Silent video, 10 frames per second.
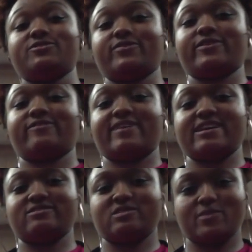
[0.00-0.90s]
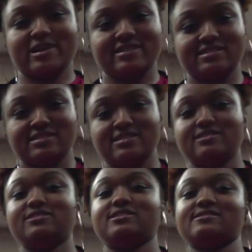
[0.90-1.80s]
for a fast response,
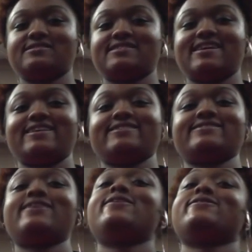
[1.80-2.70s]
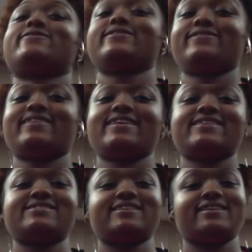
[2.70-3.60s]
such as
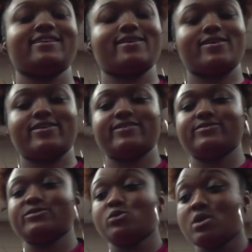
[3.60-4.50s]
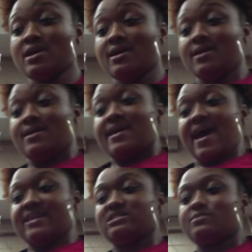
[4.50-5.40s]
reflex and in the heart.
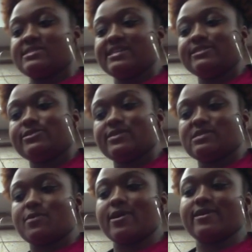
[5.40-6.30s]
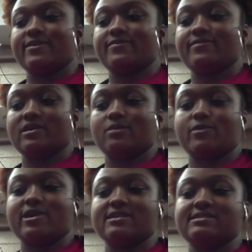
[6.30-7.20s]
Action potential is part of a
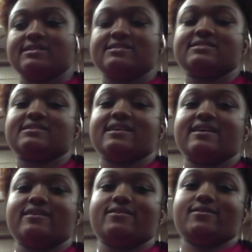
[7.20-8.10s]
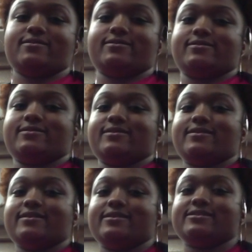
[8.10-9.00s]
process that
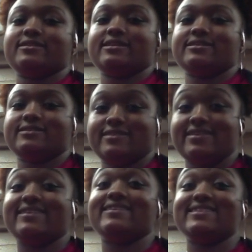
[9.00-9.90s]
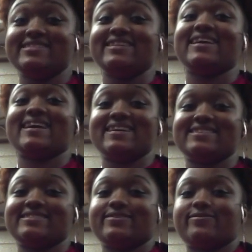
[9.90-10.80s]

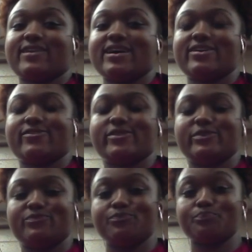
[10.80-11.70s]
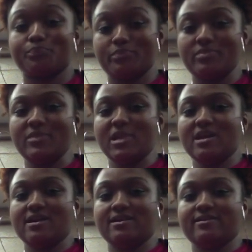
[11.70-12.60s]
initiates the firing
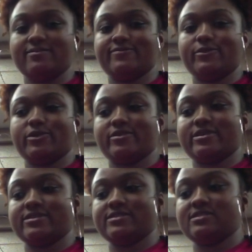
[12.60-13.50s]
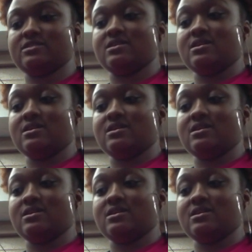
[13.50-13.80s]
of neurons.